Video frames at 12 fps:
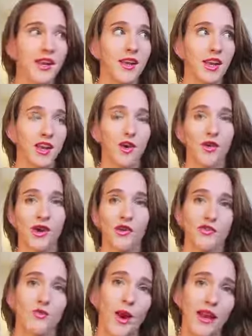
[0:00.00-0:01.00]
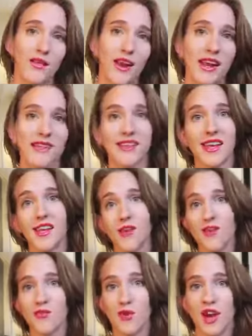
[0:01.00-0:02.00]
you know, use white rice and
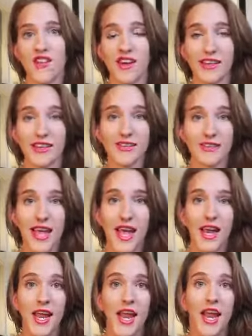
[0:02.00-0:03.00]
use brown rice instead.